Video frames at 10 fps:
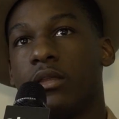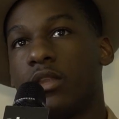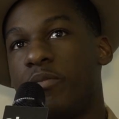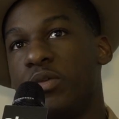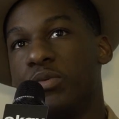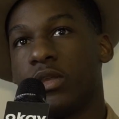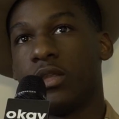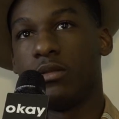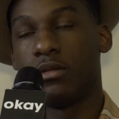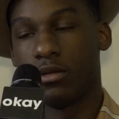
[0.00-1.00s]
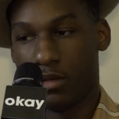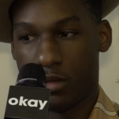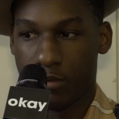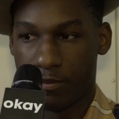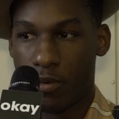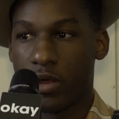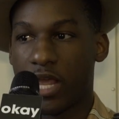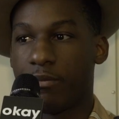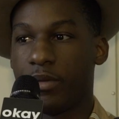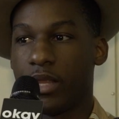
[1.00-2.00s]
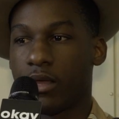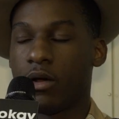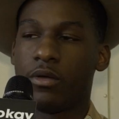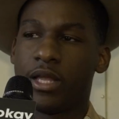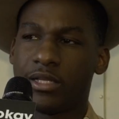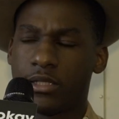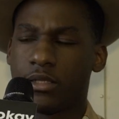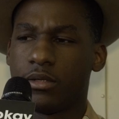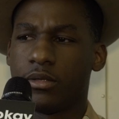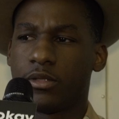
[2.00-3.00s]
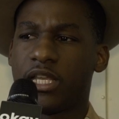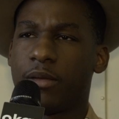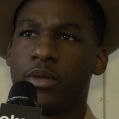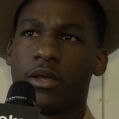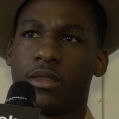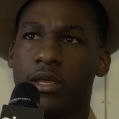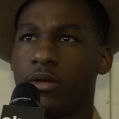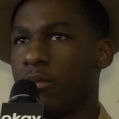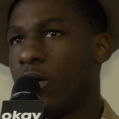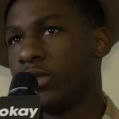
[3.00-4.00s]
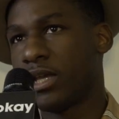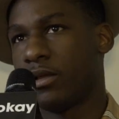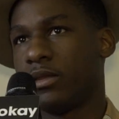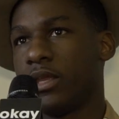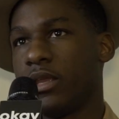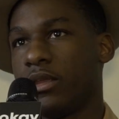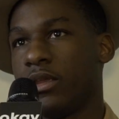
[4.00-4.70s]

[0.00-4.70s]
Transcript: that people can point at and be like, oh, that's a Sam Cooke thing or a Motown thing.